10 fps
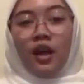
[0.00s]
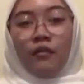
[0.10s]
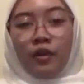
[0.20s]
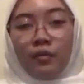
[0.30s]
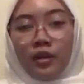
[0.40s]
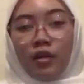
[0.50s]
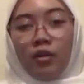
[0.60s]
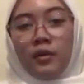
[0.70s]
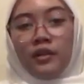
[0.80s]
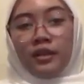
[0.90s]
from the
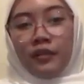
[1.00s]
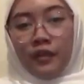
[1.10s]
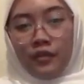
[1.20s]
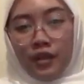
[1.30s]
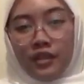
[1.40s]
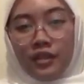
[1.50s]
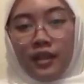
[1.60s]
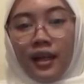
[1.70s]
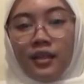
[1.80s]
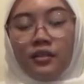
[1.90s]
Cooperative Education
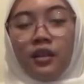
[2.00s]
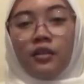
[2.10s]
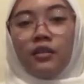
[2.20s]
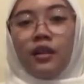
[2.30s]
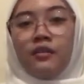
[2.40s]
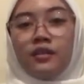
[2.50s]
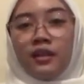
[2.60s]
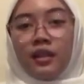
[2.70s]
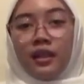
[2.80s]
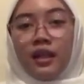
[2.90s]
Class
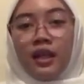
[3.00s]
2017